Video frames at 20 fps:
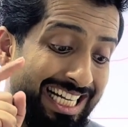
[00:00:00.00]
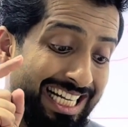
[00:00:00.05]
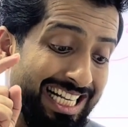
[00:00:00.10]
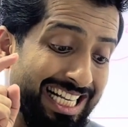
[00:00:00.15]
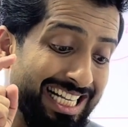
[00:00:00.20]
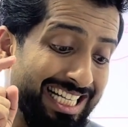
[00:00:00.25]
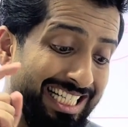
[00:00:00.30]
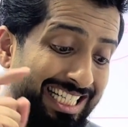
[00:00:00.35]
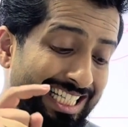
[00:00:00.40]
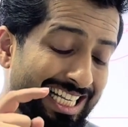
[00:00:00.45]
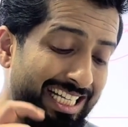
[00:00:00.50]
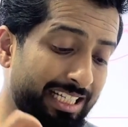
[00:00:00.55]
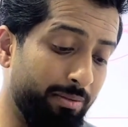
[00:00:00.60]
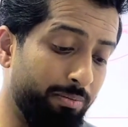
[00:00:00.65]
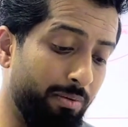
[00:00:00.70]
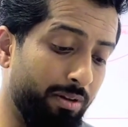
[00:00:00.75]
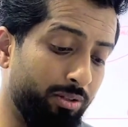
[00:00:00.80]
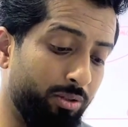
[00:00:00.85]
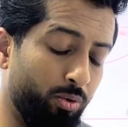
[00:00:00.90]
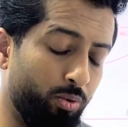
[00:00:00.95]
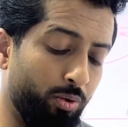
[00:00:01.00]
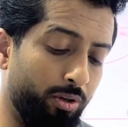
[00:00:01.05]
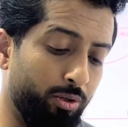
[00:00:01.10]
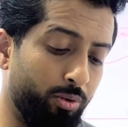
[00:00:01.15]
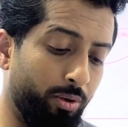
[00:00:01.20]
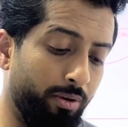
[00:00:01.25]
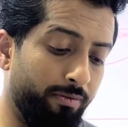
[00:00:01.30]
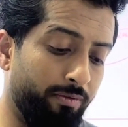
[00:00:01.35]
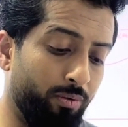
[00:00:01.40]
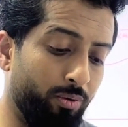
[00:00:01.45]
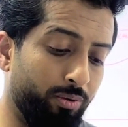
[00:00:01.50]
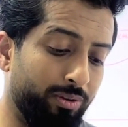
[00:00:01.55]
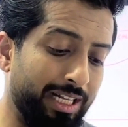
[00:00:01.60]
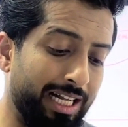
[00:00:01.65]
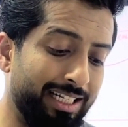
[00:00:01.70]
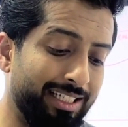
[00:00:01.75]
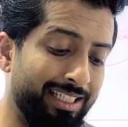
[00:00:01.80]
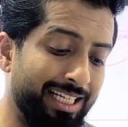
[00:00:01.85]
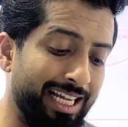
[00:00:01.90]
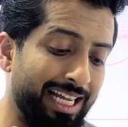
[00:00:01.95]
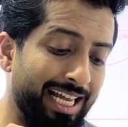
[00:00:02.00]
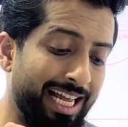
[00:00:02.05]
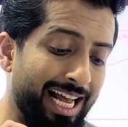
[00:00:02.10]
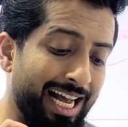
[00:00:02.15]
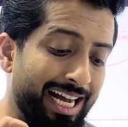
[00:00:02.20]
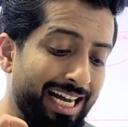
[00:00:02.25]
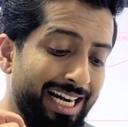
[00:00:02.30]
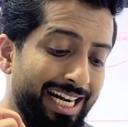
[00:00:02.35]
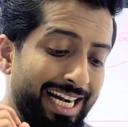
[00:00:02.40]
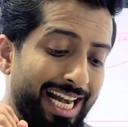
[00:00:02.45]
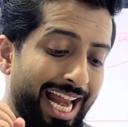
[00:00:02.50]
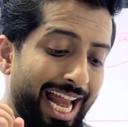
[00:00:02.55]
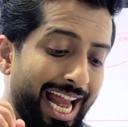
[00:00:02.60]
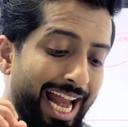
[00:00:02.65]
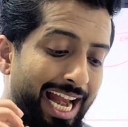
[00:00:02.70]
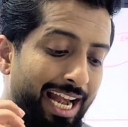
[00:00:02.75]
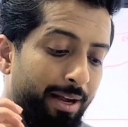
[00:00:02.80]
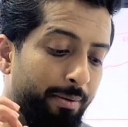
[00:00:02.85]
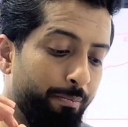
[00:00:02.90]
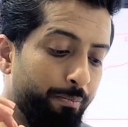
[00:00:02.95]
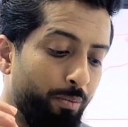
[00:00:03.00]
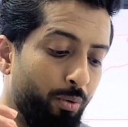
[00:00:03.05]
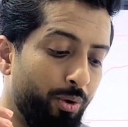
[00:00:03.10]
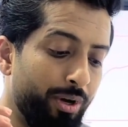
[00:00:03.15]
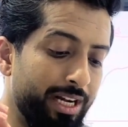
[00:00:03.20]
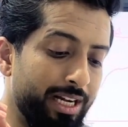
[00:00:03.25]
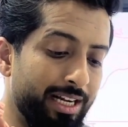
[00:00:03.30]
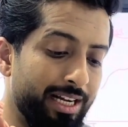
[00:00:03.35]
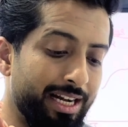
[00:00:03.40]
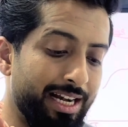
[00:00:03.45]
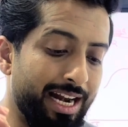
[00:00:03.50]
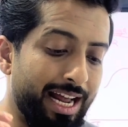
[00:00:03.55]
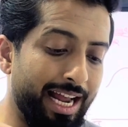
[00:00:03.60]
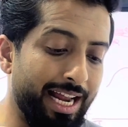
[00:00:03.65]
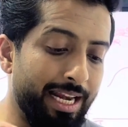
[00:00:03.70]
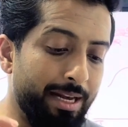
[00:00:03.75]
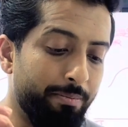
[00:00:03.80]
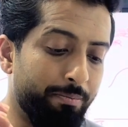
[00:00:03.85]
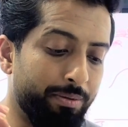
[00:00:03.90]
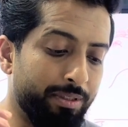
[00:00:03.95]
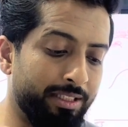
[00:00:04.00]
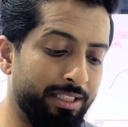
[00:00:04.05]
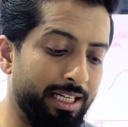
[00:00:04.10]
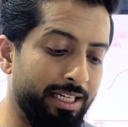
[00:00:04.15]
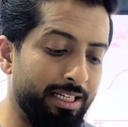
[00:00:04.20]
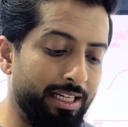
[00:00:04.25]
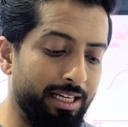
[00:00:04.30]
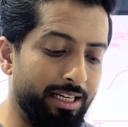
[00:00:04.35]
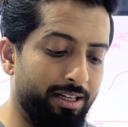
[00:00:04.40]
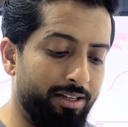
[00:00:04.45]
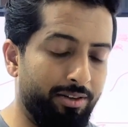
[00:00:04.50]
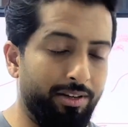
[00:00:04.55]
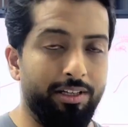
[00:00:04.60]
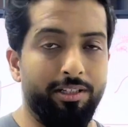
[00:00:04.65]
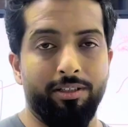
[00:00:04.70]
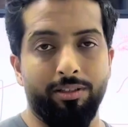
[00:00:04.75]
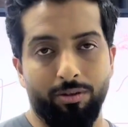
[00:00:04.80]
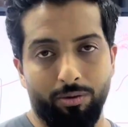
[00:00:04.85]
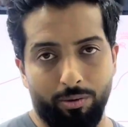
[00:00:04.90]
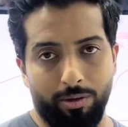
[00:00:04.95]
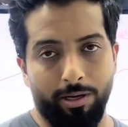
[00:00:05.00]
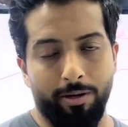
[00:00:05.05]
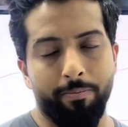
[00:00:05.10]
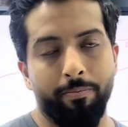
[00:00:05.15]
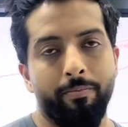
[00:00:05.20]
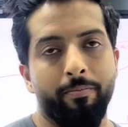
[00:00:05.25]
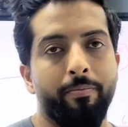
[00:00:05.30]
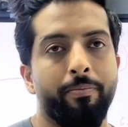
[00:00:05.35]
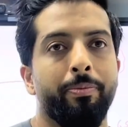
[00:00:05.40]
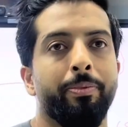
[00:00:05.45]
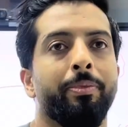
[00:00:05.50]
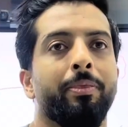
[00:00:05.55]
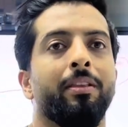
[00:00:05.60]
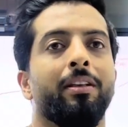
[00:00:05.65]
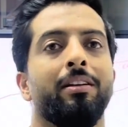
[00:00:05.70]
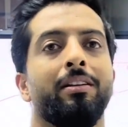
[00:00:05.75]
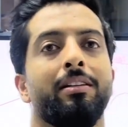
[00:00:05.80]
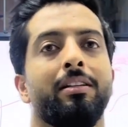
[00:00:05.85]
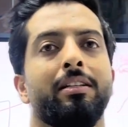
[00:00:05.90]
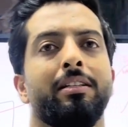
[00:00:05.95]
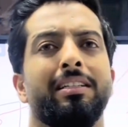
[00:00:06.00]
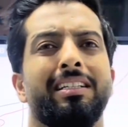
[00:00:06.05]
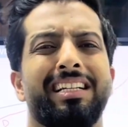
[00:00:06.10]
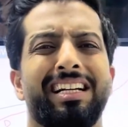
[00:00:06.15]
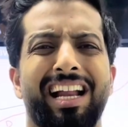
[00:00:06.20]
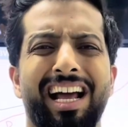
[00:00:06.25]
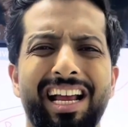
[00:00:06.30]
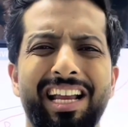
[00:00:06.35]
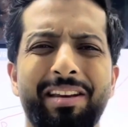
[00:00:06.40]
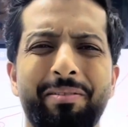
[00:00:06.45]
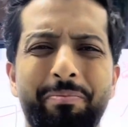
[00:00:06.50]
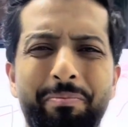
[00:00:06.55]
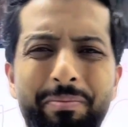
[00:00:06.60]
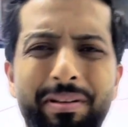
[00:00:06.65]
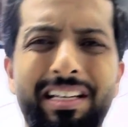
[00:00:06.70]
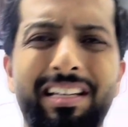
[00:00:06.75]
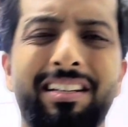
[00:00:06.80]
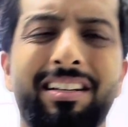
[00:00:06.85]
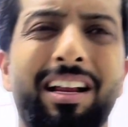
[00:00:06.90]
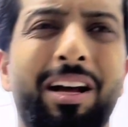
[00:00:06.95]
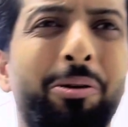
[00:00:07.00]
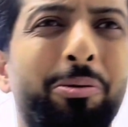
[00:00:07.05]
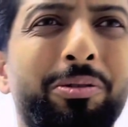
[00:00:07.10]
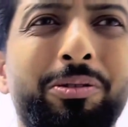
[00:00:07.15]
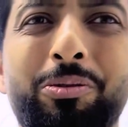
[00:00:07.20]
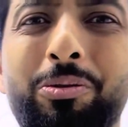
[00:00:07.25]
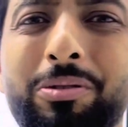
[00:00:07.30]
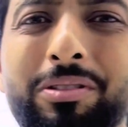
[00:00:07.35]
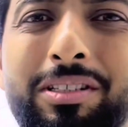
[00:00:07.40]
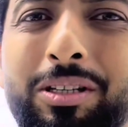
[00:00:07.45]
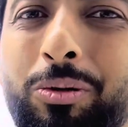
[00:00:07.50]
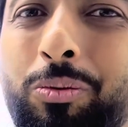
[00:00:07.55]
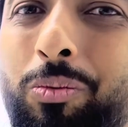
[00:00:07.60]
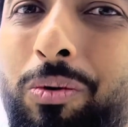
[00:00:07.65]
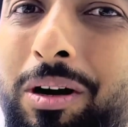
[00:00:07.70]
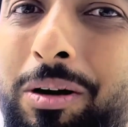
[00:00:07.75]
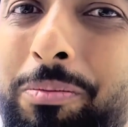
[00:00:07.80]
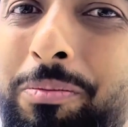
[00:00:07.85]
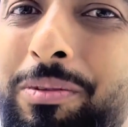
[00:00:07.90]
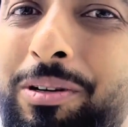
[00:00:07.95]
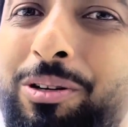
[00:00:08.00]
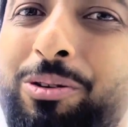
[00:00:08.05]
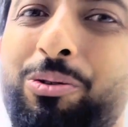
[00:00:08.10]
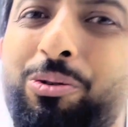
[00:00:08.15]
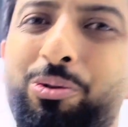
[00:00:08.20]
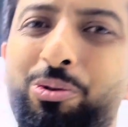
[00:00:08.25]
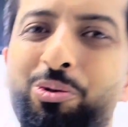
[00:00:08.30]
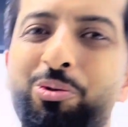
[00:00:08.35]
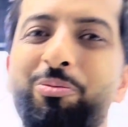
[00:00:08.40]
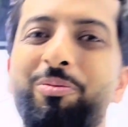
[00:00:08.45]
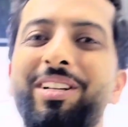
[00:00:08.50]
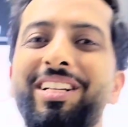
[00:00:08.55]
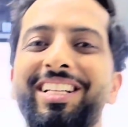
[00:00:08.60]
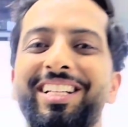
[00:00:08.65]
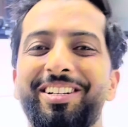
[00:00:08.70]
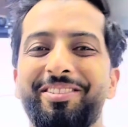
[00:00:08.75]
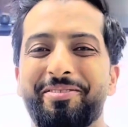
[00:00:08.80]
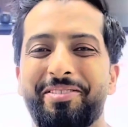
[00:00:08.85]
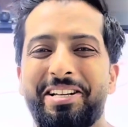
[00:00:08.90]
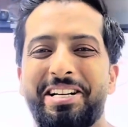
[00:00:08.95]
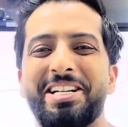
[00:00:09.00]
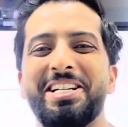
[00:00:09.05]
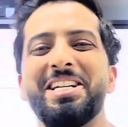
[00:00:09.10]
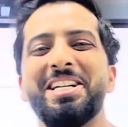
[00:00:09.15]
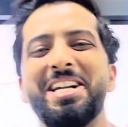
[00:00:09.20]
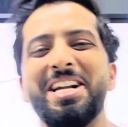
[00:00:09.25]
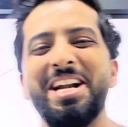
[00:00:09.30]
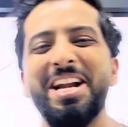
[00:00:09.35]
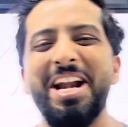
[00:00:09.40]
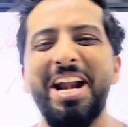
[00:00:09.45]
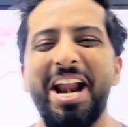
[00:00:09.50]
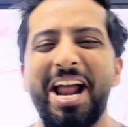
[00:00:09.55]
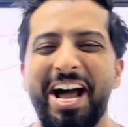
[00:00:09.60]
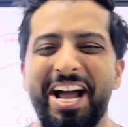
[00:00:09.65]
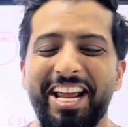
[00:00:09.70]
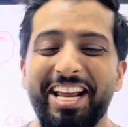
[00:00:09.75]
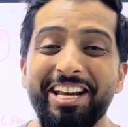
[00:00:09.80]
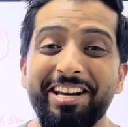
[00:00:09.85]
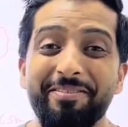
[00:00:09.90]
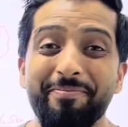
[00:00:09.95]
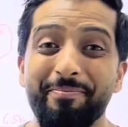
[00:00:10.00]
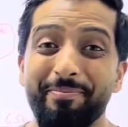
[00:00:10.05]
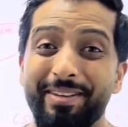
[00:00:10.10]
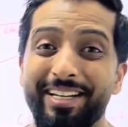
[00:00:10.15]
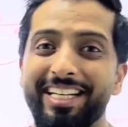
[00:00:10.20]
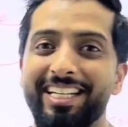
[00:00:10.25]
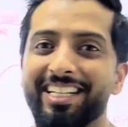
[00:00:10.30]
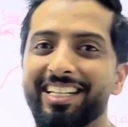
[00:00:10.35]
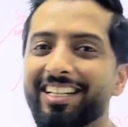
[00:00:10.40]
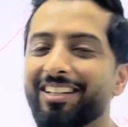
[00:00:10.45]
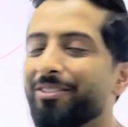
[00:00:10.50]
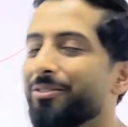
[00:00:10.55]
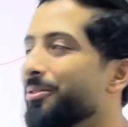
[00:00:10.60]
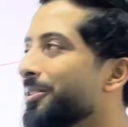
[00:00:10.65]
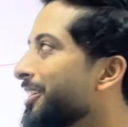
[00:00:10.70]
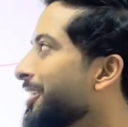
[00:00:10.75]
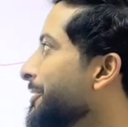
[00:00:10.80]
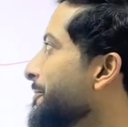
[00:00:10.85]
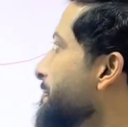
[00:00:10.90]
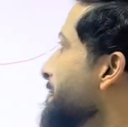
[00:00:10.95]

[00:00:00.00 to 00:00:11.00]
6 months of 2024. That's an 8.9% increase, okay? 9 million, I was going to say 1 million or 2 million, okay? Million, okay?